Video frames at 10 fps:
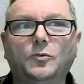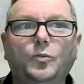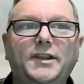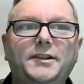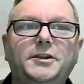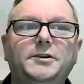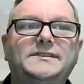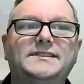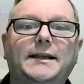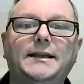with you
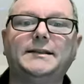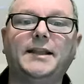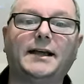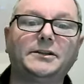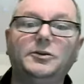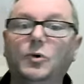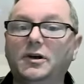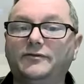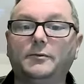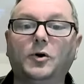saying that you
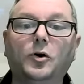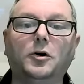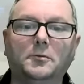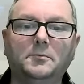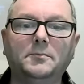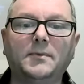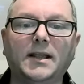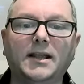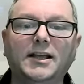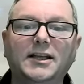work from home,
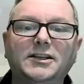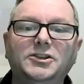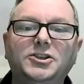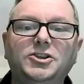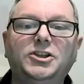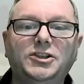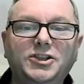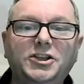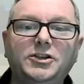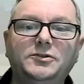
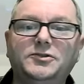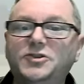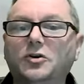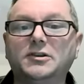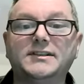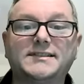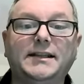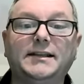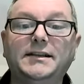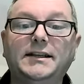do you don't you
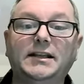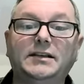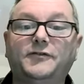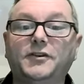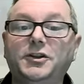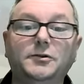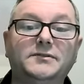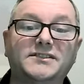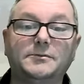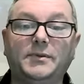see a need for
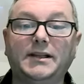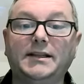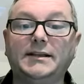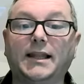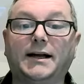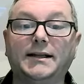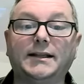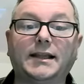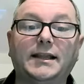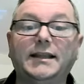you to be
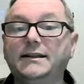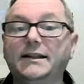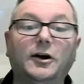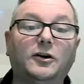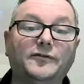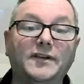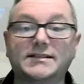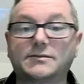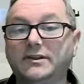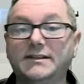like in the
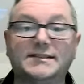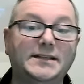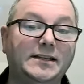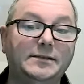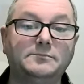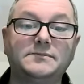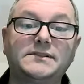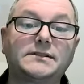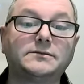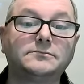office with the
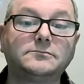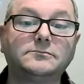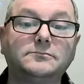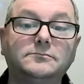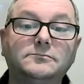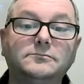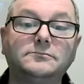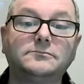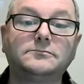teams? Oh,